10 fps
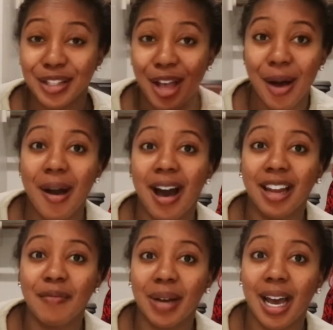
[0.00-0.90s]
So
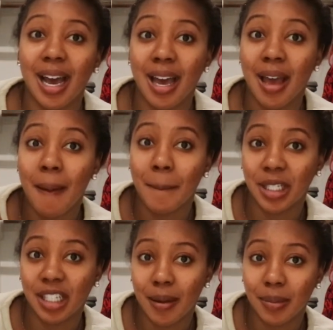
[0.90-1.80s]
all of my
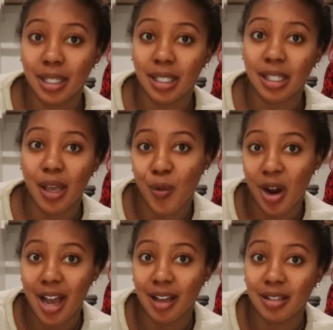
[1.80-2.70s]
pajamas and
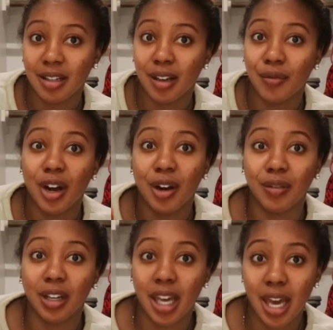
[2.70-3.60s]
workout stuff are
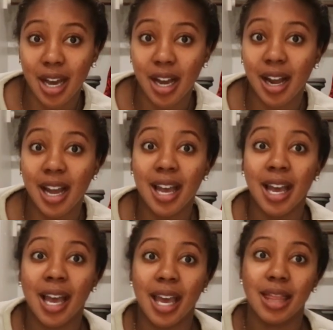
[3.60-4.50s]
over here
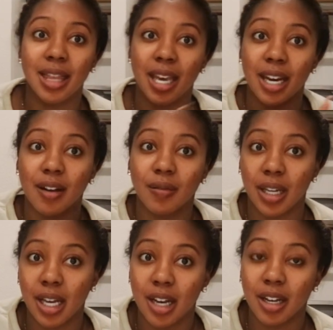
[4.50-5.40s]
and then over
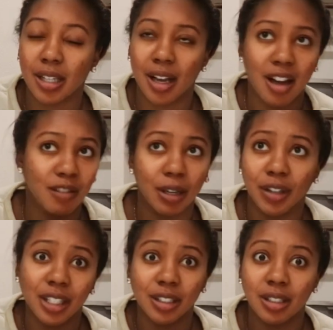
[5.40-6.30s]
here is like all of my
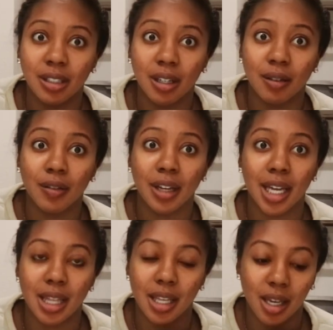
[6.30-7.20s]
regular stuff
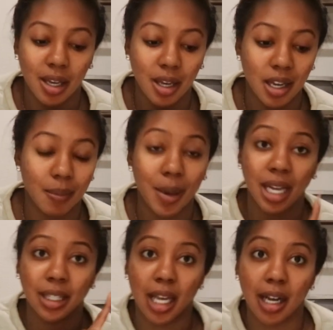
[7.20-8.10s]
and then
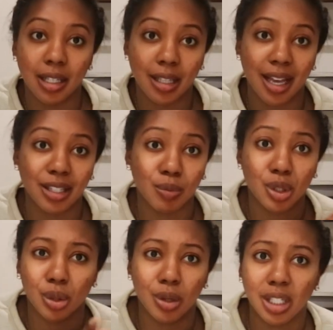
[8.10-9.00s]
back there is like some
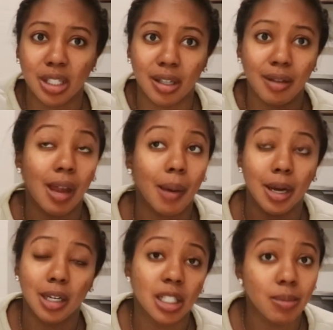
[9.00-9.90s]
storage stuff like
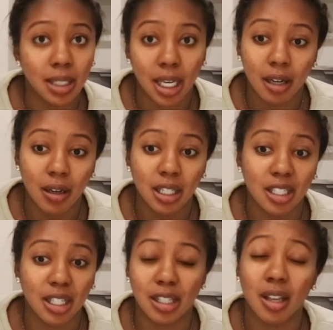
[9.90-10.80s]
my Christmas
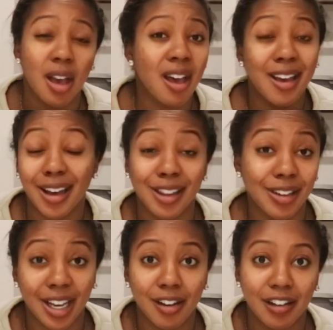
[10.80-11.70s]
decorations
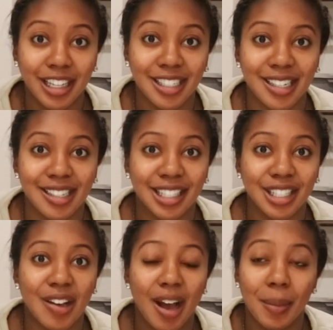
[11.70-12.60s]
other decorations and stuff.